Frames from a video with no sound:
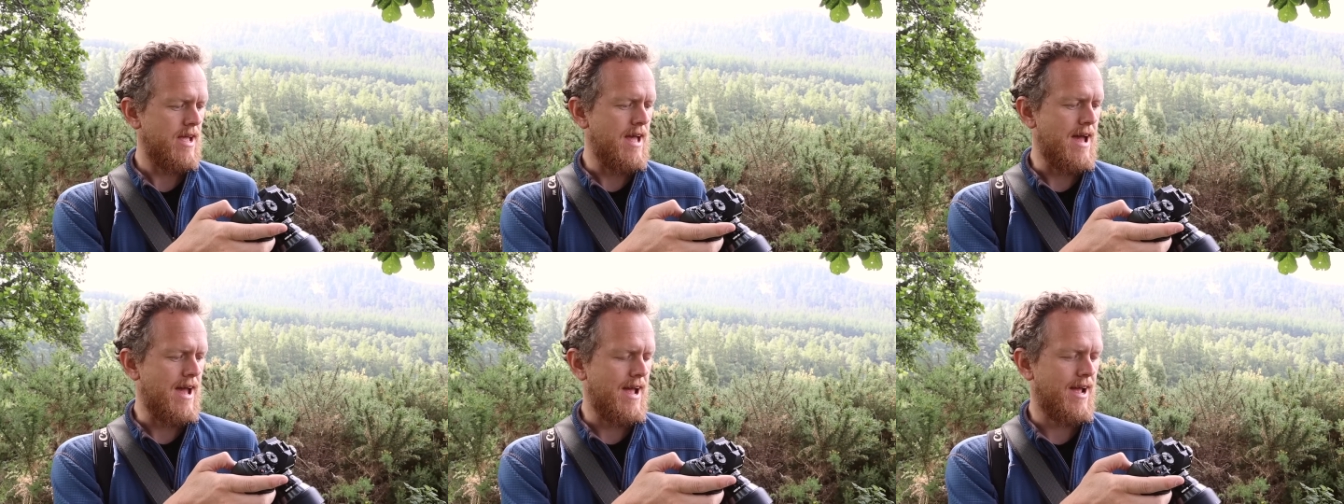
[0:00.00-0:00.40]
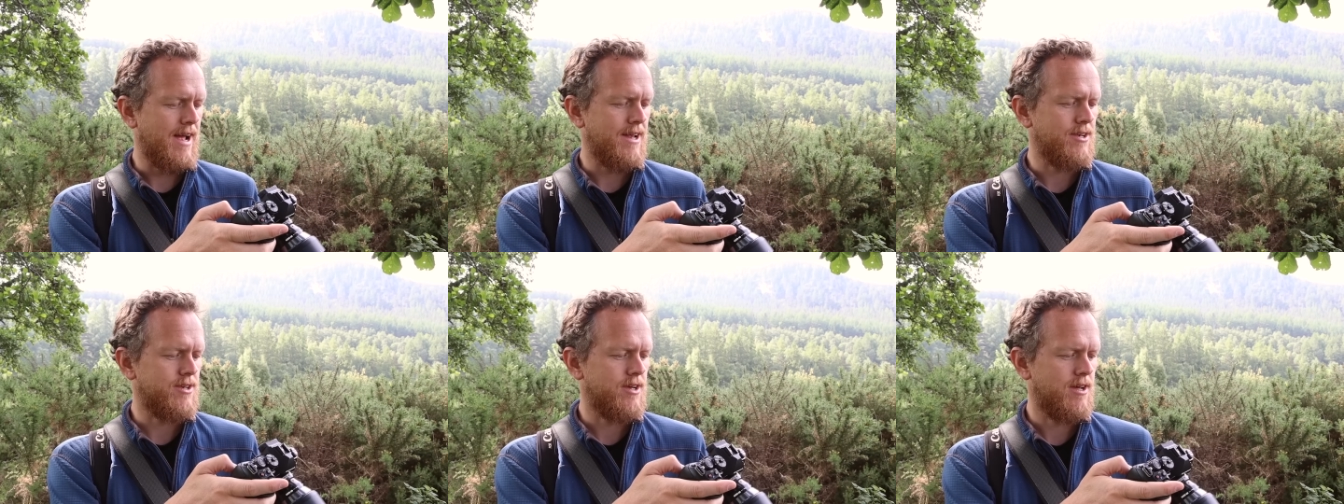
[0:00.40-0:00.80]

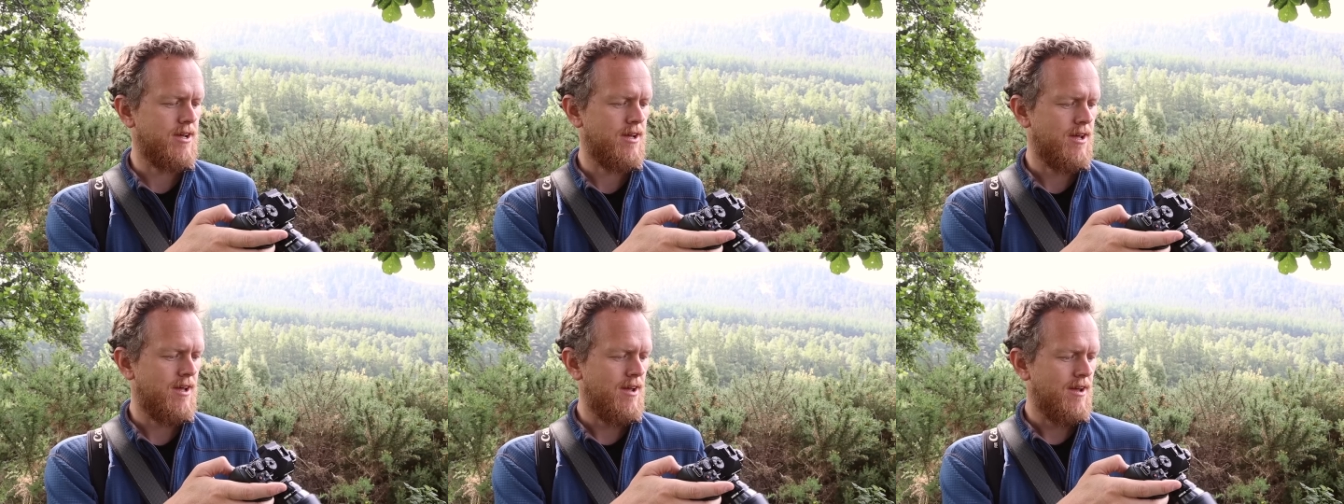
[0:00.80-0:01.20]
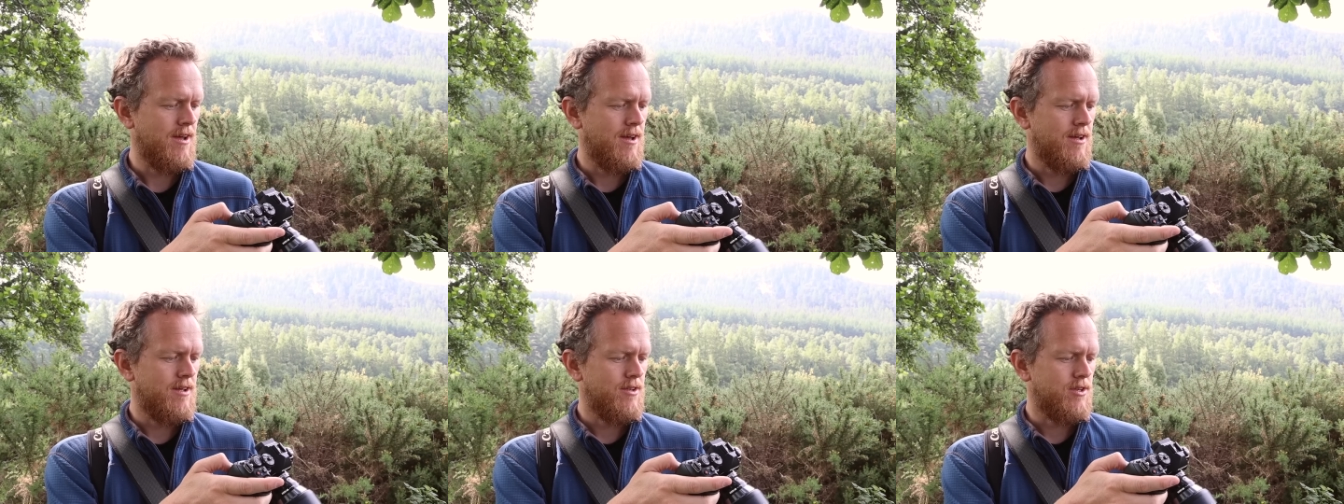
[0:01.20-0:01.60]
And
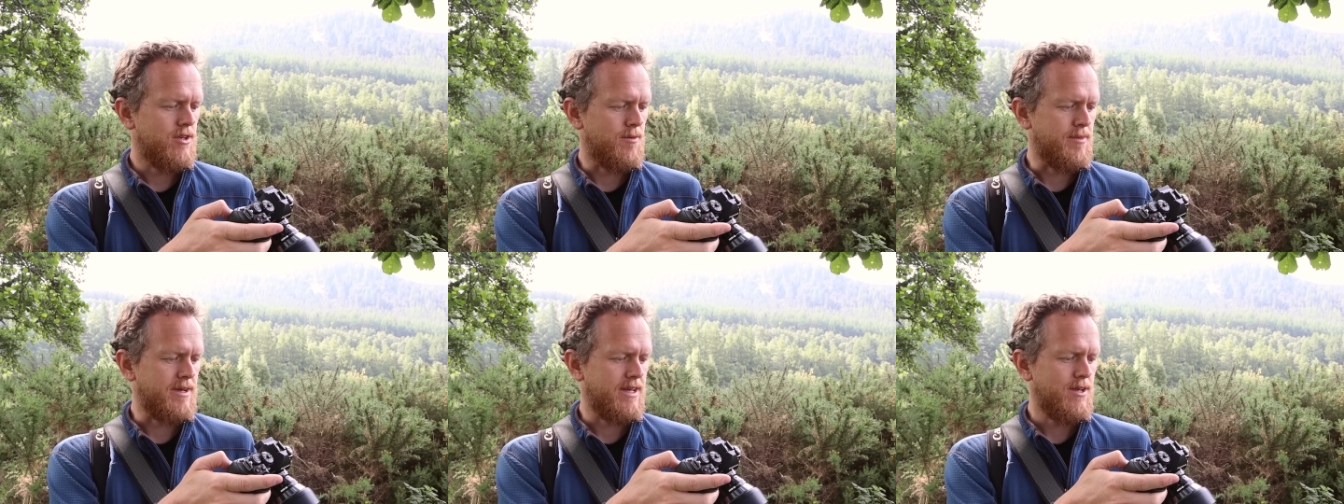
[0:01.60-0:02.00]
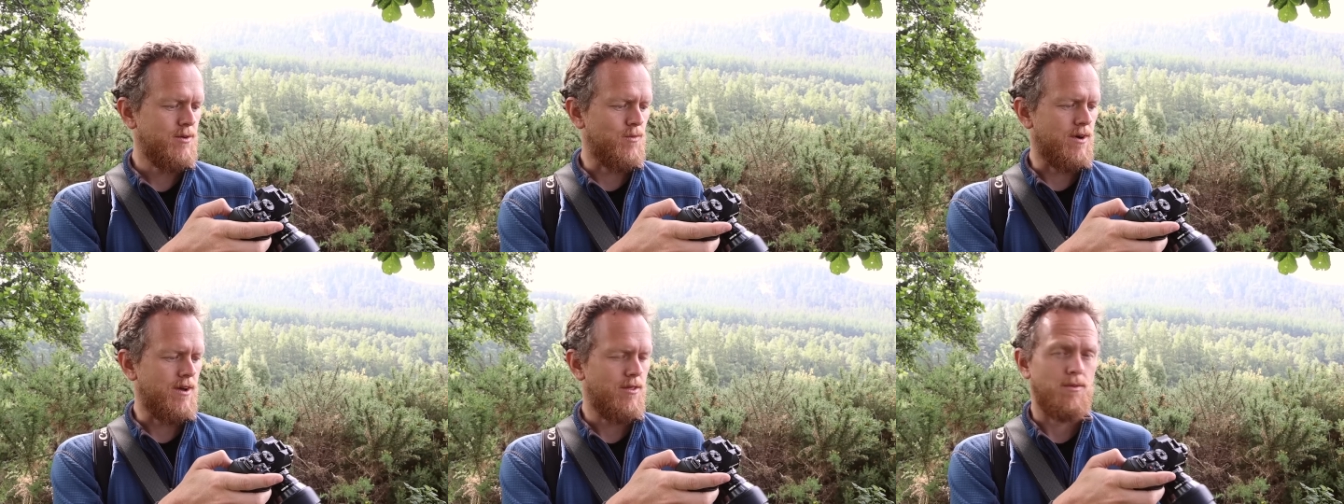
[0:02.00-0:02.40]
to
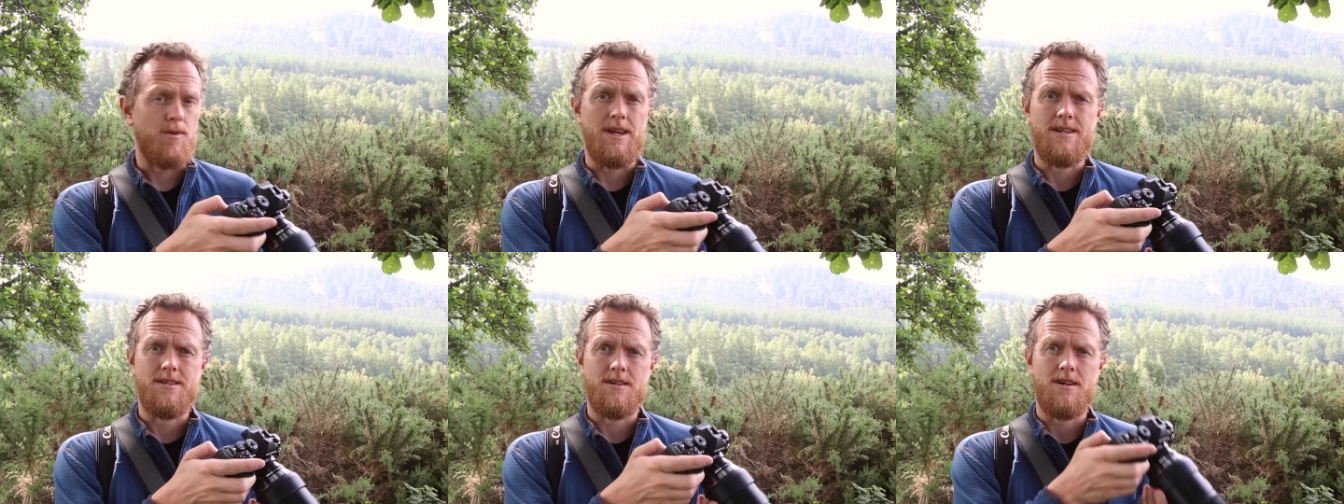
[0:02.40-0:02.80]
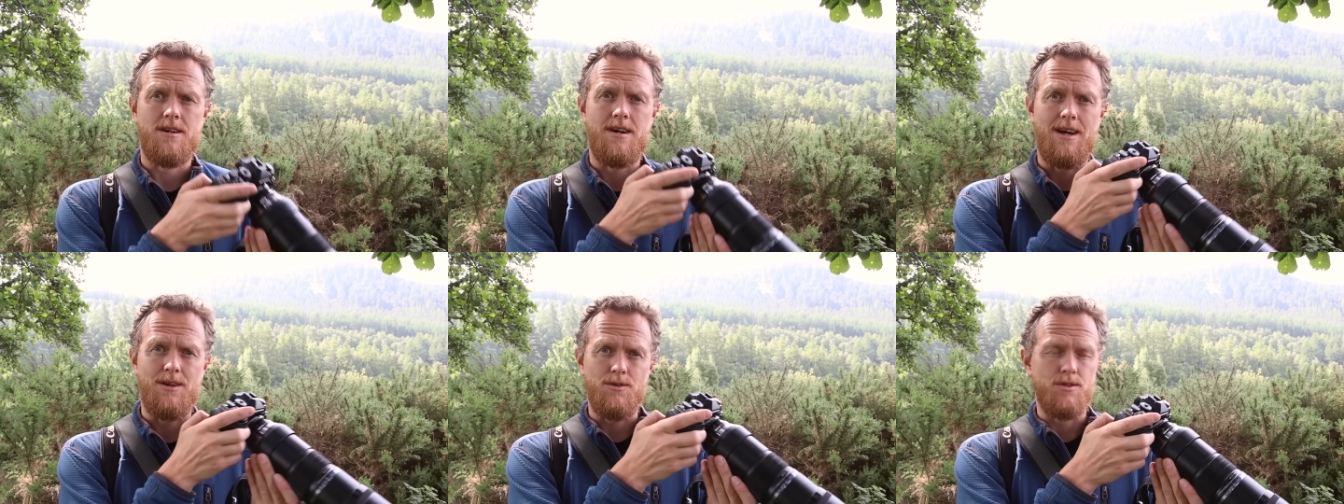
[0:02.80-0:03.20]
begin with, when I
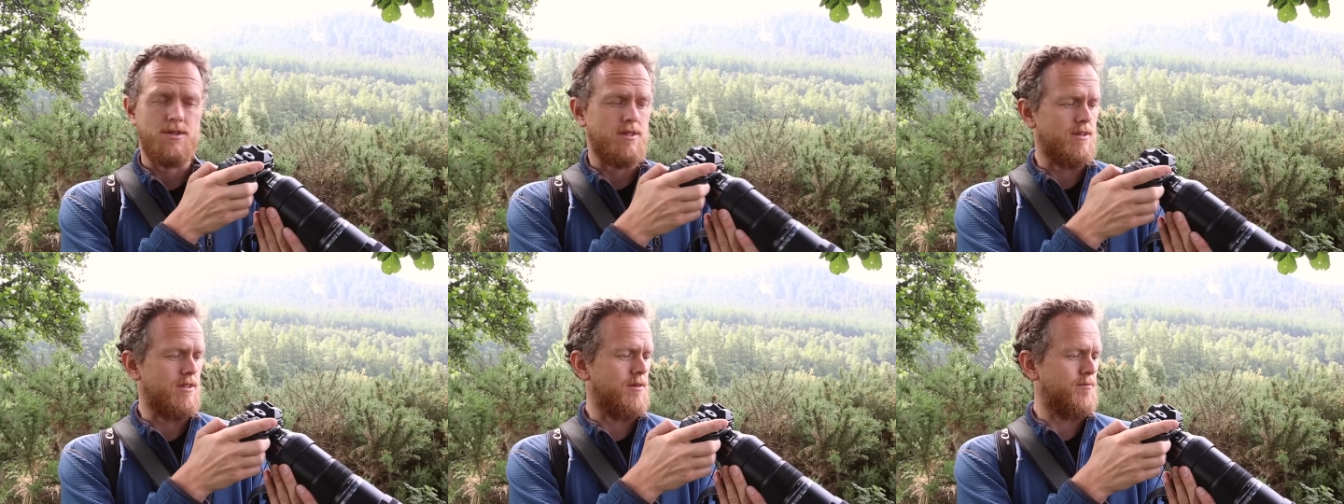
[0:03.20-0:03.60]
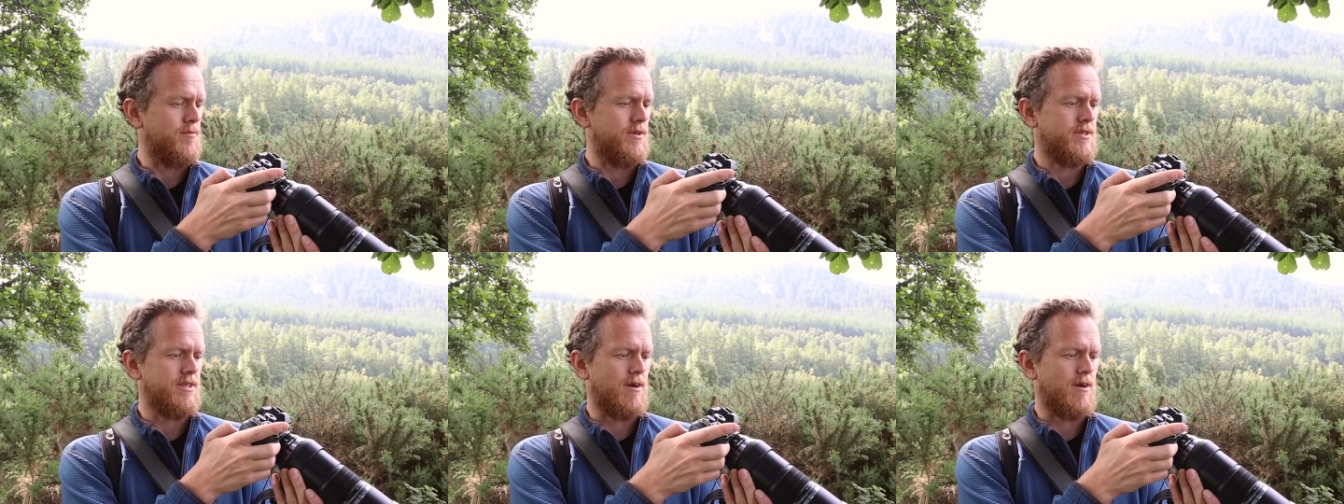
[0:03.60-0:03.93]
started out using the Olympus,